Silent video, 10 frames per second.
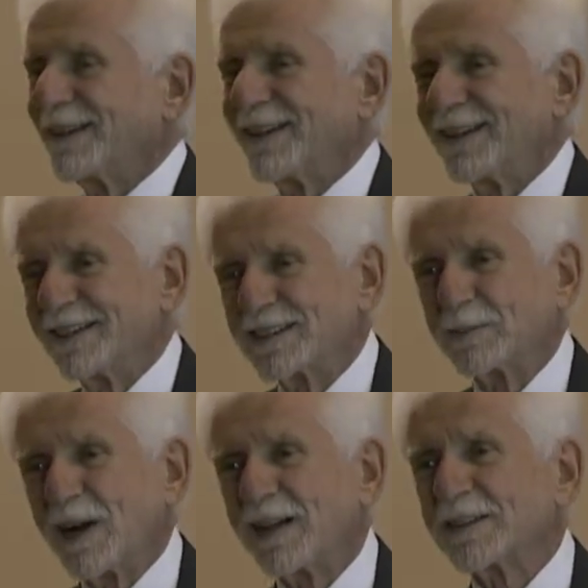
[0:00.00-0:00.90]
And he
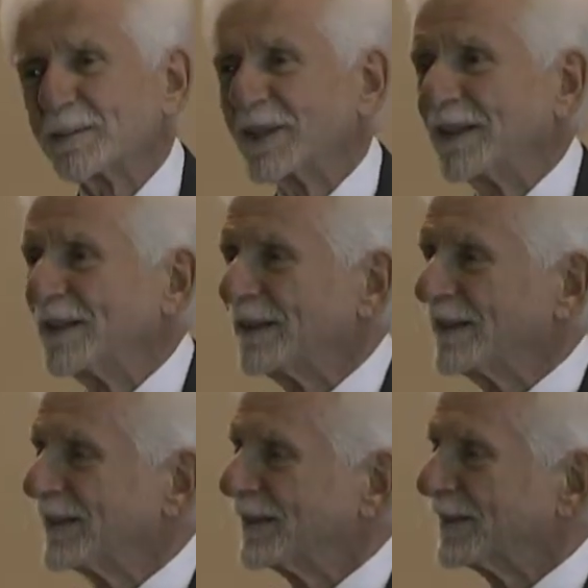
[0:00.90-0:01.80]
smiled at
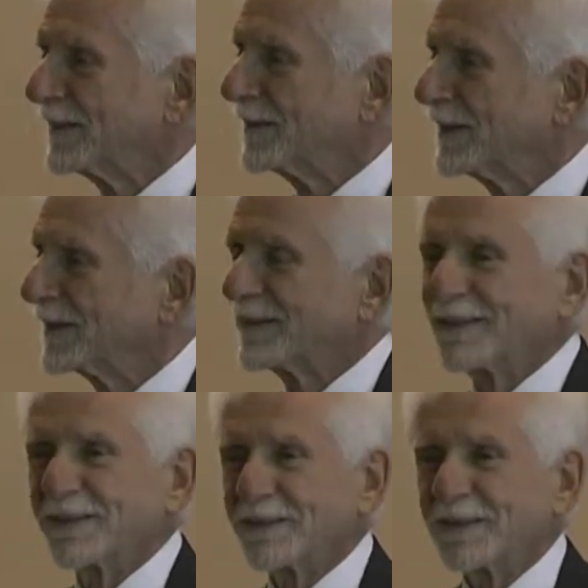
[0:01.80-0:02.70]
me uh,
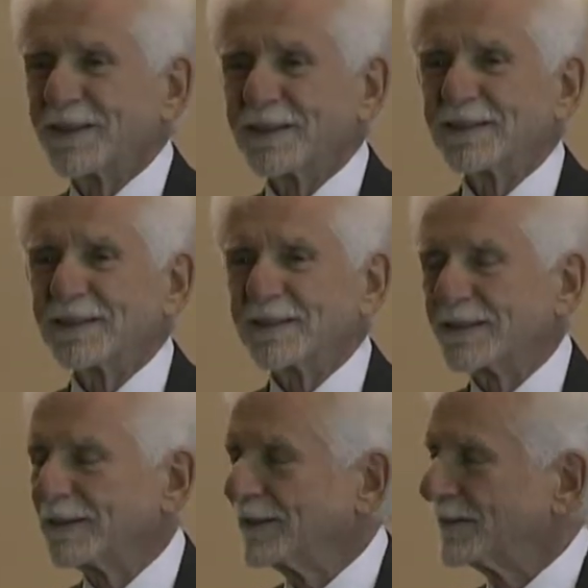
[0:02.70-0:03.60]
with
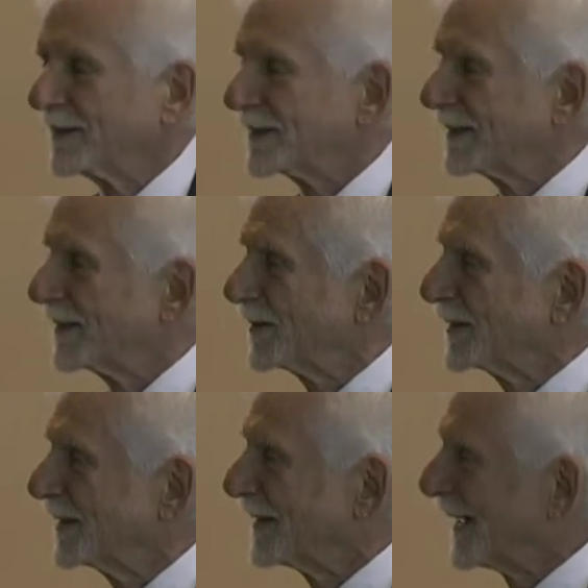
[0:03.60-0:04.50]
uh, what could
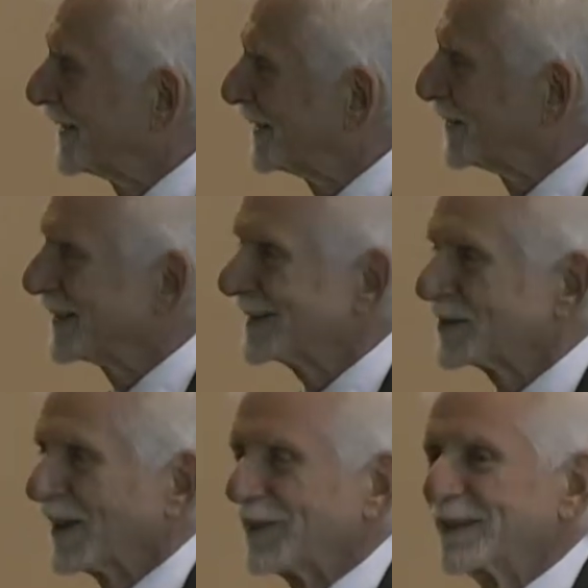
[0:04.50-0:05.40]
only I could only
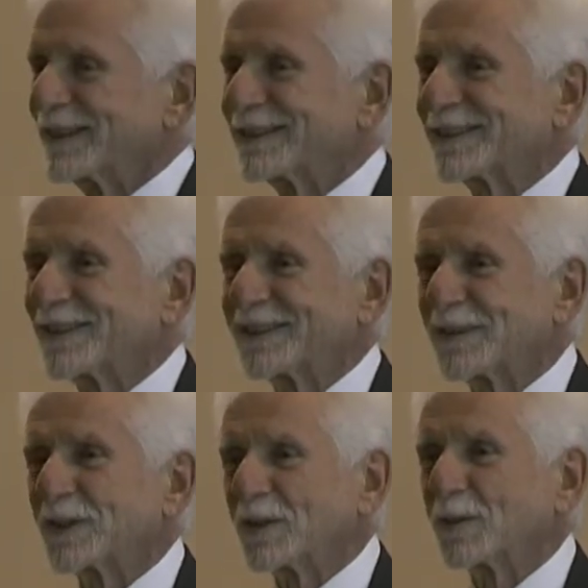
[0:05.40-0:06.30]
describe in a
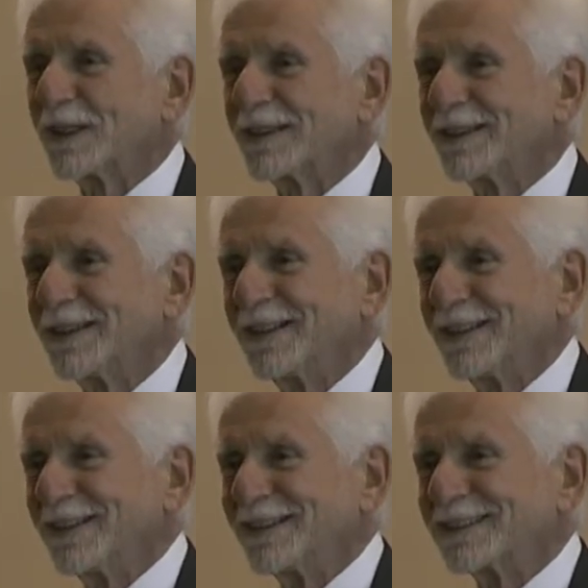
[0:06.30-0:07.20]
stereotypical way,
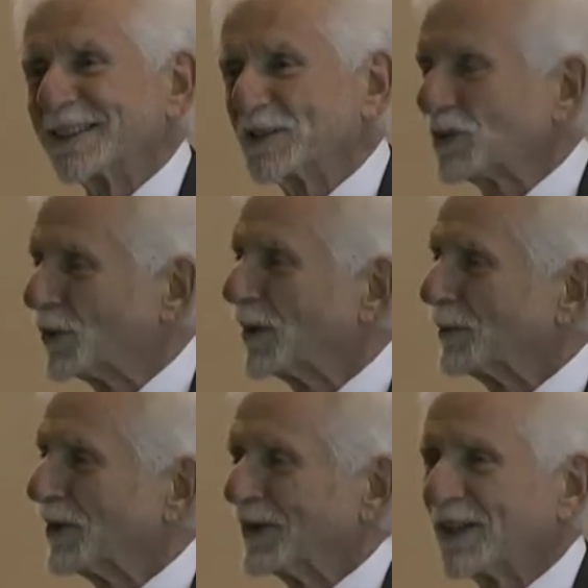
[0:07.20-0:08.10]
this
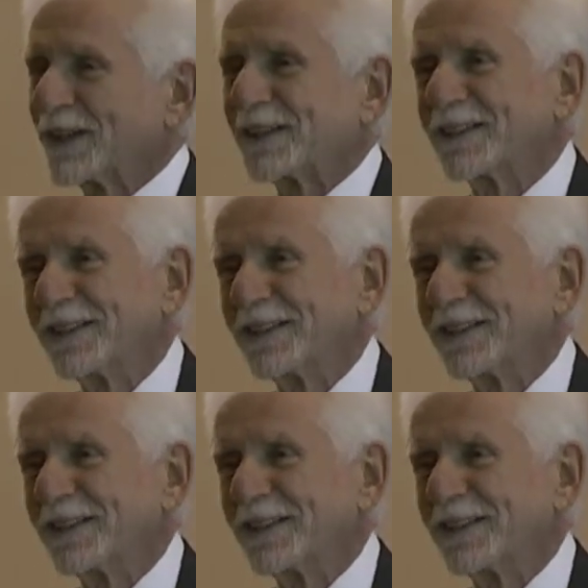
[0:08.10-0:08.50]
inscrutable look,